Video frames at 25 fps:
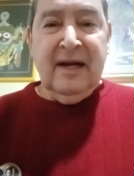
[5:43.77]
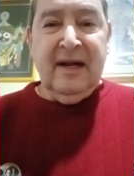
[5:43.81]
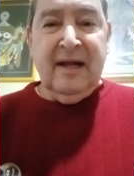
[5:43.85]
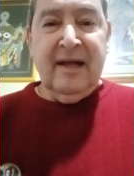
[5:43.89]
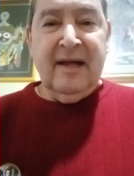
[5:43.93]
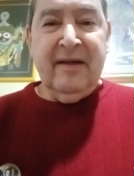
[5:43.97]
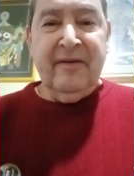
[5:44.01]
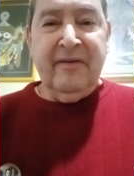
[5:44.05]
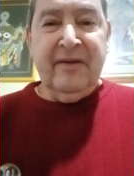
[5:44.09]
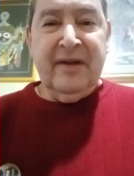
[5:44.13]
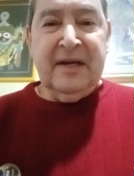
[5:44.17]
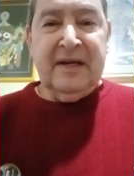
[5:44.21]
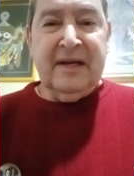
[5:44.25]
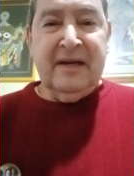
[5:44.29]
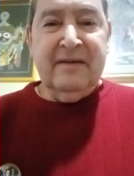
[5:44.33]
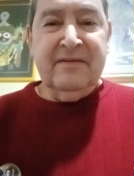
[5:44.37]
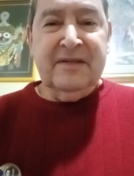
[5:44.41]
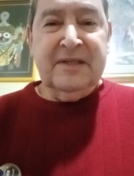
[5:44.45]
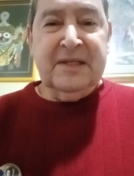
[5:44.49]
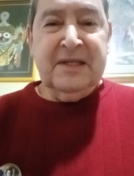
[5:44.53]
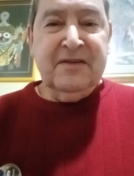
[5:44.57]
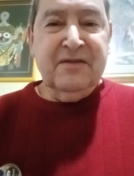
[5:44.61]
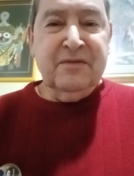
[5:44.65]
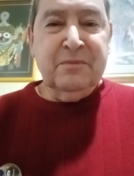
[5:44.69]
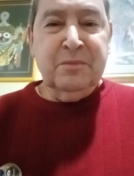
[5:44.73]
And then
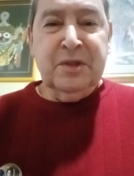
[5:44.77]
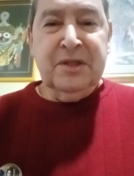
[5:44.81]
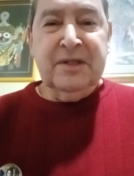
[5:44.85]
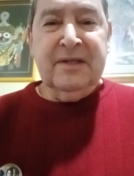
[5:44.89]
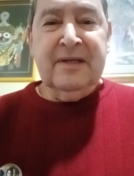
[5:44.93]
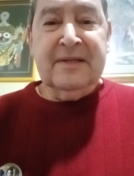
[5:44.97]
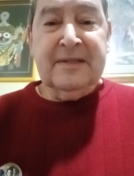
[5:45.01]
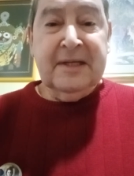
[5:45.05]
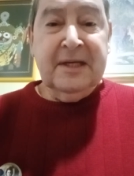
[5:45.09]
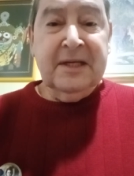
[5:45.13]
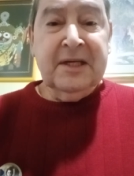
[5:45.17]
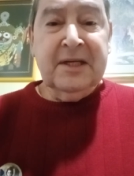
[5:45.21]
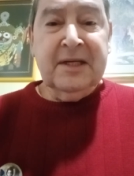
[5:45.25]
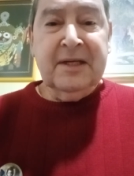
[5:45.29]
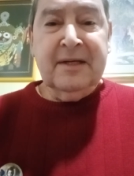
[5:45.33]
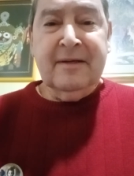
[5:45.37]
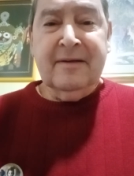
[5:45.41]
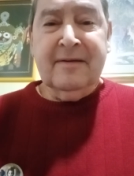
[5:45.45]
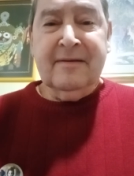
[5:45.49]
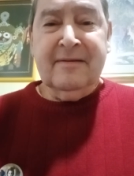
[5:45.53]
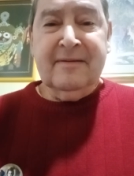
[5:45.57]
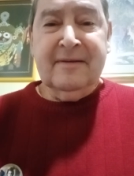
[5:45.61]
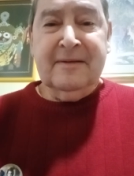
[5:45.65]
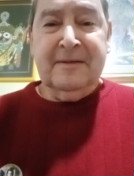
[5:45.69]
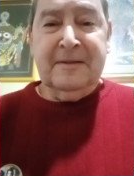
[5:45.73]
I've given me these
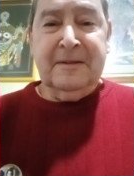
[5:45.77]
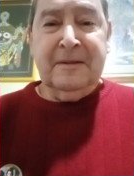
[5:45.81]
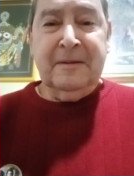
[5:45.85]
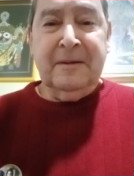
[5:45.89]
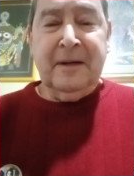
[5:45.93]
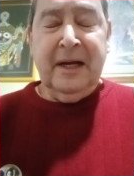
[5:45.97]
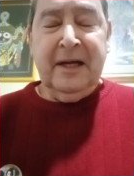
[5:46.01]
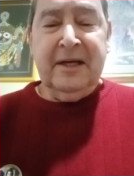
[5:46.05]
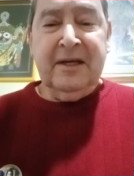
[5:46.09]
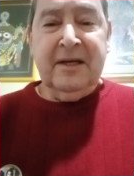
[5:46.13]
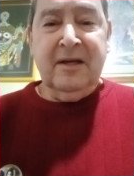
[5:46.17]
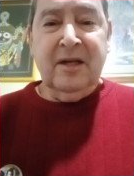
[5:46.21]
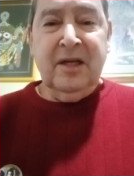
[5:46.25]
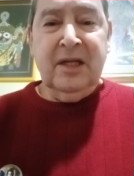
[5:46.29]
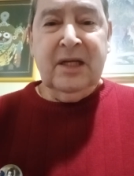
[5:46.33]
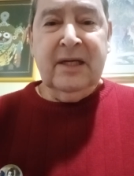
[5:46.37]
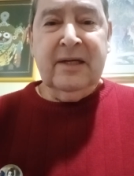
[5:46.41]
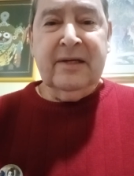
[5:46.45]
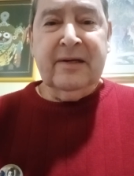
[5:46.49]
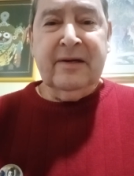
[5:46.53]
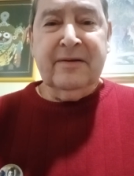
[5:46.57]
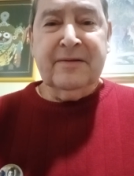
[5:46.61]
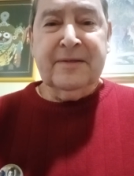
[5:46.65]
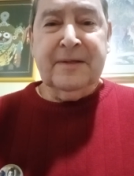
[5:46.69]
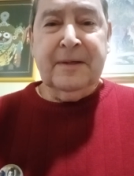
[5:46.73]
ears, you know, I can
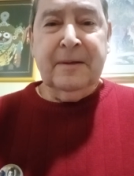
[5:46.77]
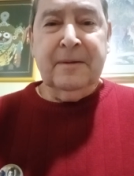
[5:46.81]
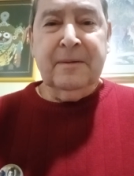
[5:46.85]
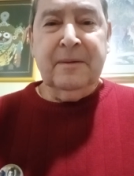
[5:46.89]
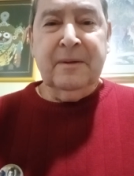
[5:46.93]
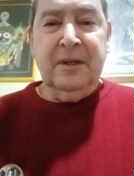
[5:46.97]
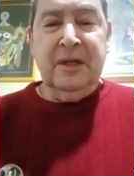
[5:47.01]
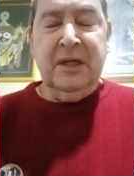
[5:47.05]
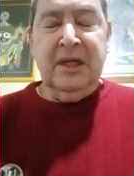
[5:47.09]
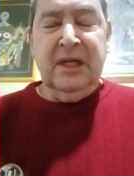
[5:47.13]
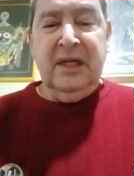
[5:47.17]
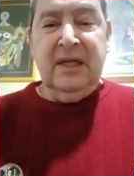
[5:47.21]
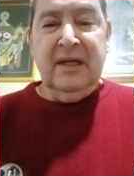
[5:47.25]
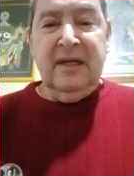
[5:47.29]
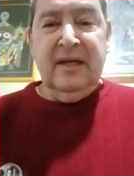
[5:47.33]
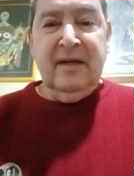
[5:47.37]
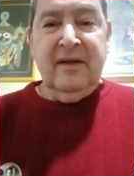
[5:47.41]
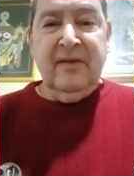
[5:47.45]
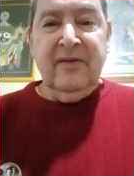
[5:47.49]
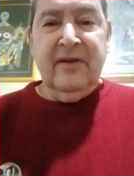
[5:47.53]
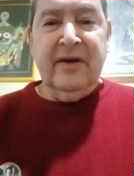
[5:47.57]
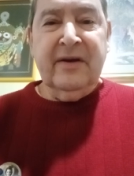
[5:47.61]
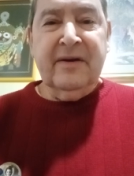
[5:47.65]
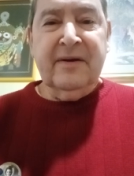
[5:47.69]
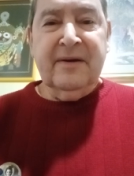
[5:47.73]
hear. So
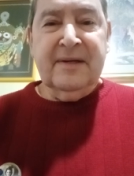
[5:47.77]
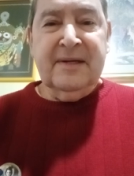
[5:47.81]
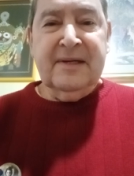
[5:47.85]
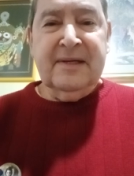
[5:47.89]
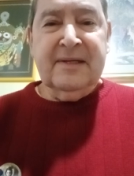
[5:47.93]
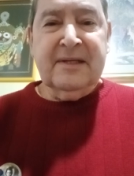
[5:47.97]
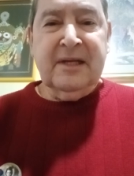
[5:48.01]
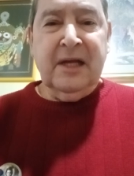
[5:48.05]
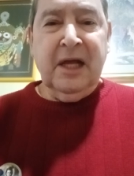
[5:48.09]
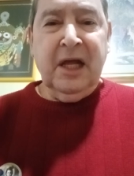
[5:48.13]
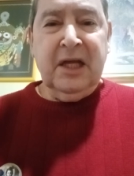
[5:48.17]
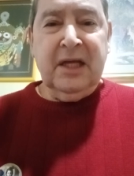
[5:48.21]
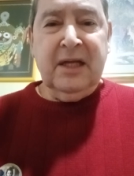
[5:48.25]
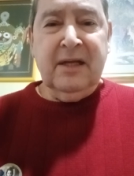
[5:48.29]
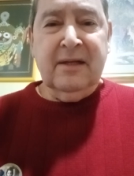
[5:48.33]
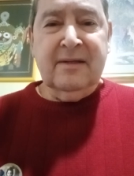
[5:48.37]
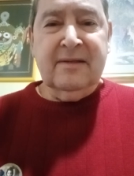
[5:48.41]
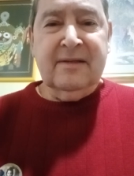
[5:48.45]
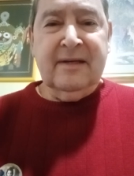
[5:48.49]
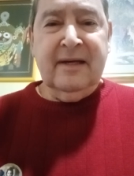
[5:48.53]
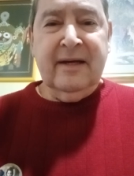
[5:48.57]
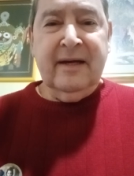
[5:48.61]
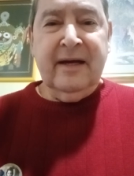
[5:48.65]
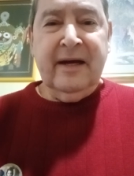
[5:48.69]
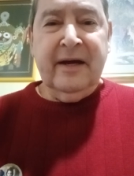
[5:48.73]
there it is. I can
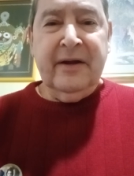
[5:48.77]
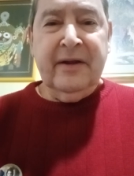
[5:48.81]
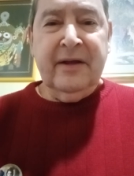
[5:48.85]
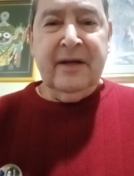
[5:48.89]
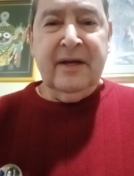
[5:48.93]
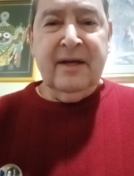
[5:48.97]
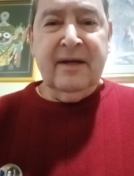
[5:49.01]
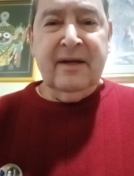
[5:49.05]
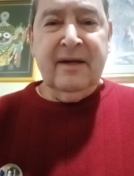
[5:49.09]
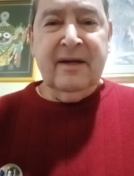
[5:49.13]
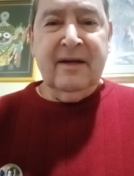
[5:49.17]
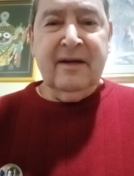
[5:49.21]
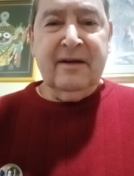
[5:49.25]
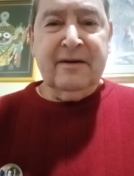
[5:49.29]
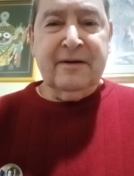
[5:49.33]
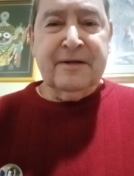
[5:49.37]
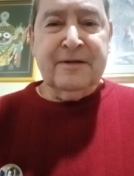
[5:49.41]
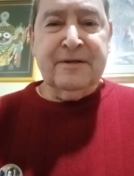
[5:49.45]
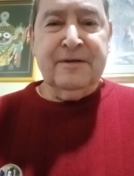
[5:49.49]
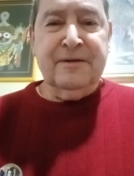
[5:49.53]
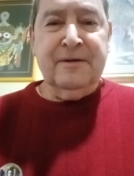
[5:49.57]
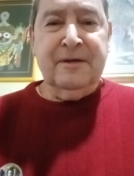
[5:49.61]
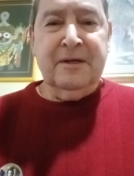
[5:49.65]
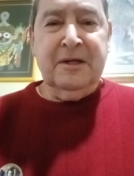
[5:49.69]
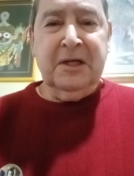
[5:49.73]
say Hare
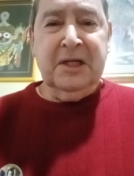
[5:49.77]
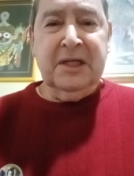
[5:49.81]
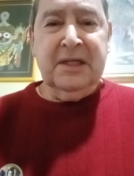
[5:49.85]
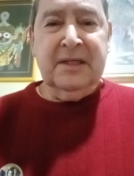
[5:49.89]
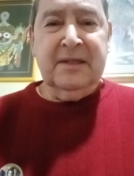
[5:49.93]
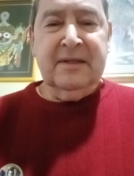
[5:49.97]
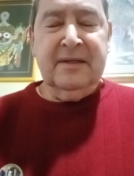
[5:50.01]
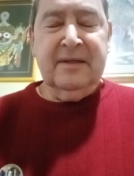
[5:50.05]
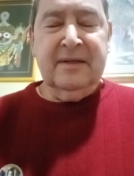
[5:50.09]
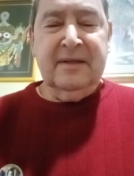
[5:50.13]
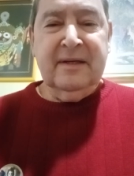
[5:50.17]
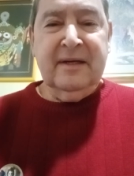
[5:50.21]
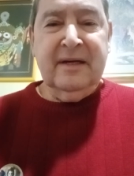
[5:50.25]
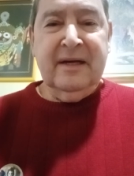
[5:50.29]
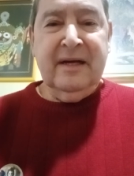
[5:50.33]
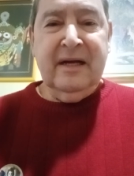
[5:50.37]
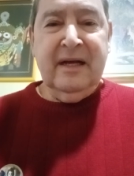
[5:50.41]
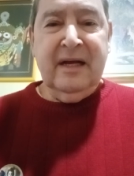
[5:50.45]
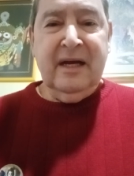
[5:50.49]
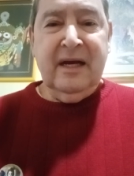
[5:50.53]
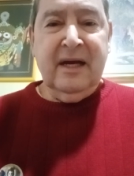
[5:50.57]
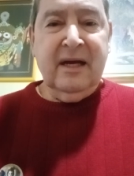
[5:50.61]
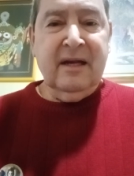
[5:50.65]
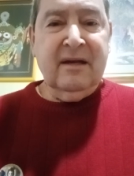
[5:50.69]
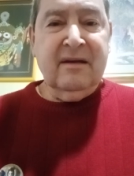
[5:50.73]
Krishna
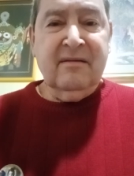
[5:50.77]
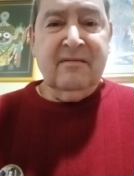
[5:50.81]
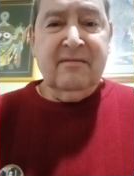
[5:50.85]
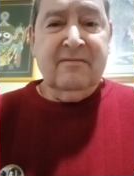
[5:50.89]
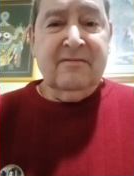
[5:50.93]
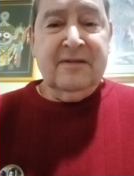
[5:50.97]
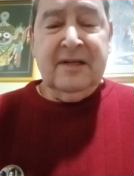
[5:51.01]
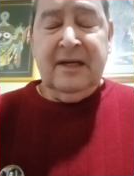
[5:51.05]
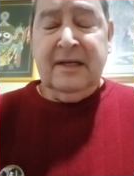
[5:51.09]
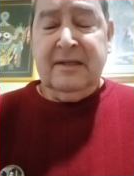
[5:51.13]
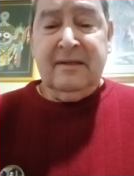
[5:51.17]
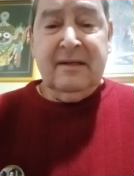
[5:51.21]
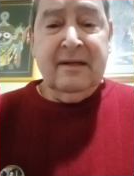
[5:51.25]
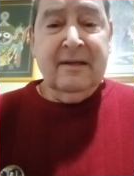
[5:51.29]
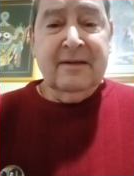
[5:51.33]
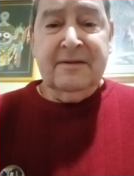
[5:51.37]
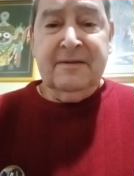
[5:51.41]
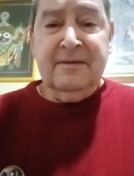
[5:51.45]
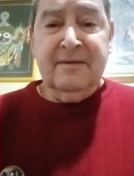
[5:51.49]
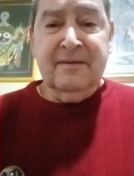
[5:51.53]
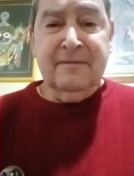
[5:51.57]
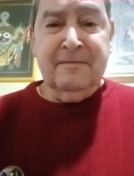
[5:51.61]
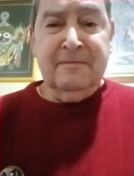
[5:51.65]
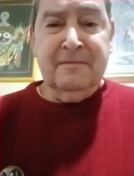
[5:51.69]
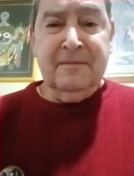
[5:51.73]
and just
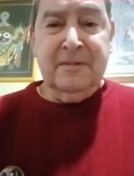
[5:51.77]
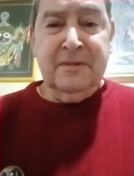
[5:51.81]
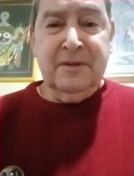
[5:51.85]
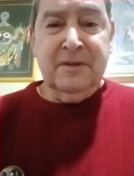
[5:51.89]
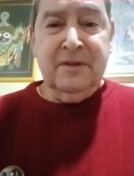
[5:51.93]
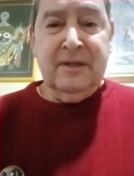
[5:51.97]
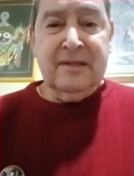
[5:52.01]
listen.